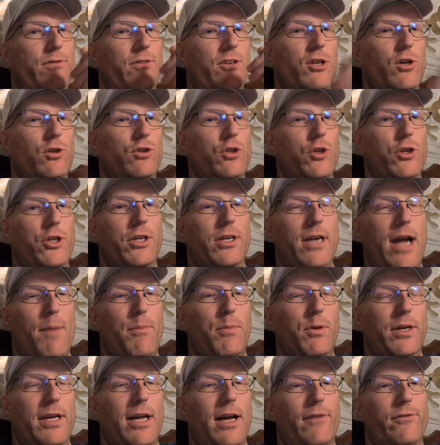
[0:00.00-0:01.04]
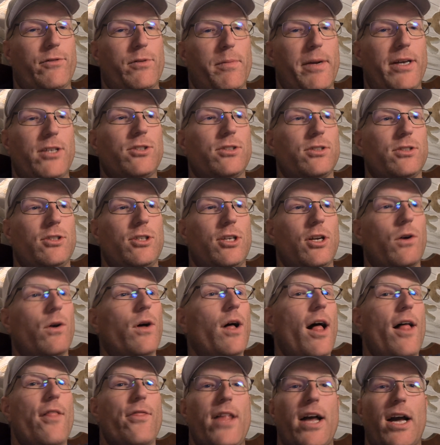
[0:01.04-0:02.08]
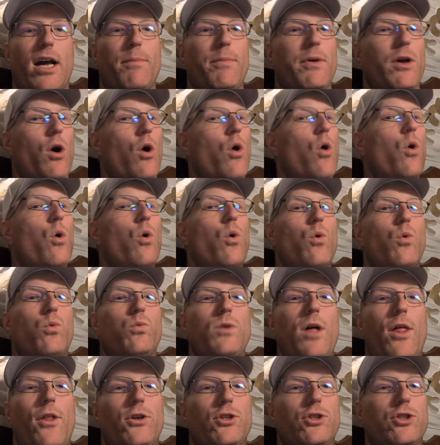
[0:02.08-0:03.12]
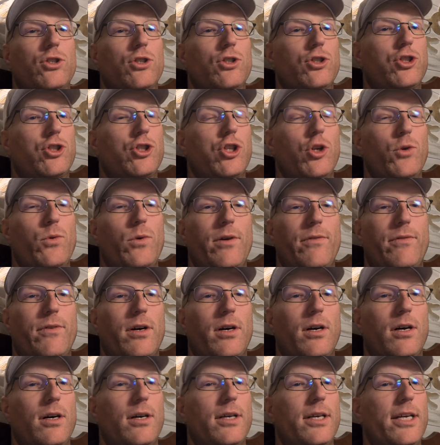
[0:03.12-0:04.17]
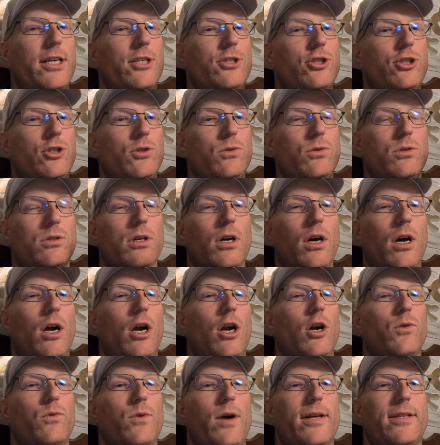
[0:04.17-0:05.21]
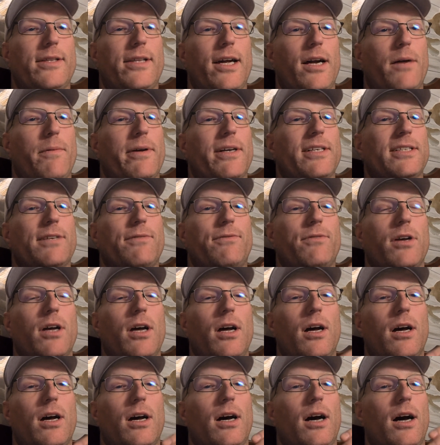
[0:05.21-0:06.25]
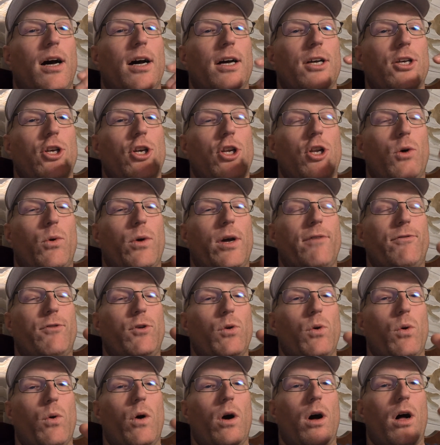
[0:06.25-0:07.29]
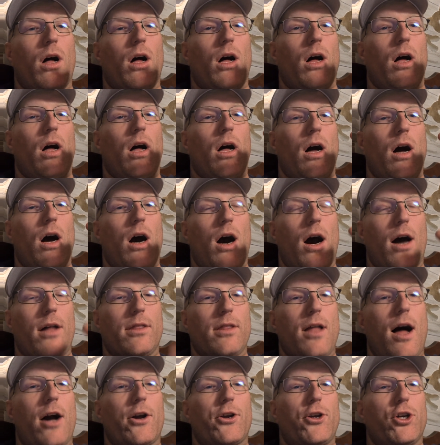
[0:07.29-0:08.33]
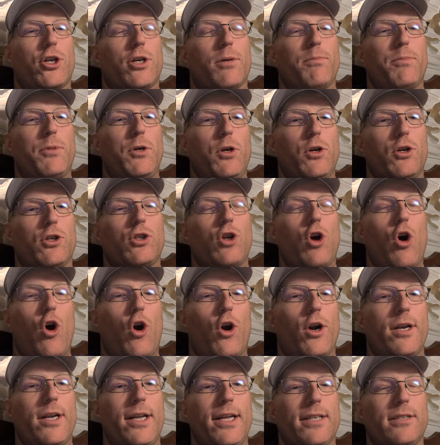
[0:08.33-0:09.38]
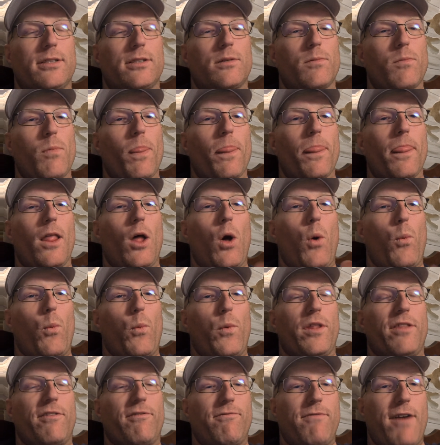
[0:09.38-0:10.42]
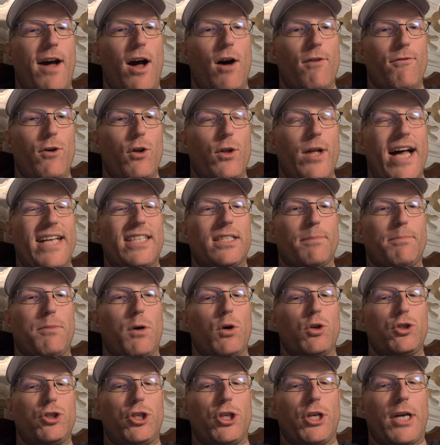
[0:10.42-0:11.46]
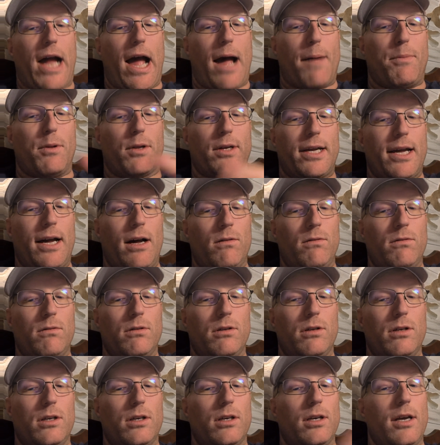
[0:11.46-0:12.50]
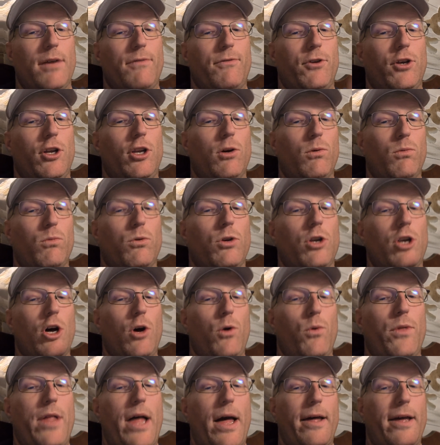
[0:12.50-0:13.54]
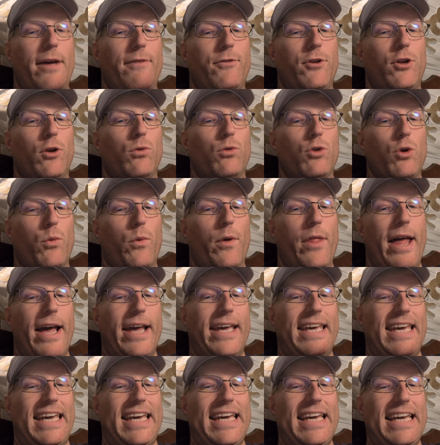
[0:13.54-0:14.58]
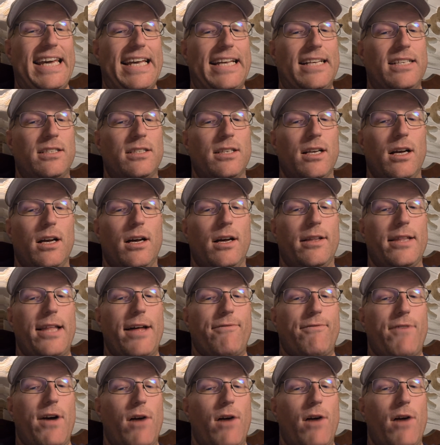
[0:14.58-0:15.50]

if you don't know your Apple account information, that could be a whole nother slew of issues right there. Because if you unlock your computer's hard disk with FileVault as opposed to your Apple account, if you don't know where that key is, that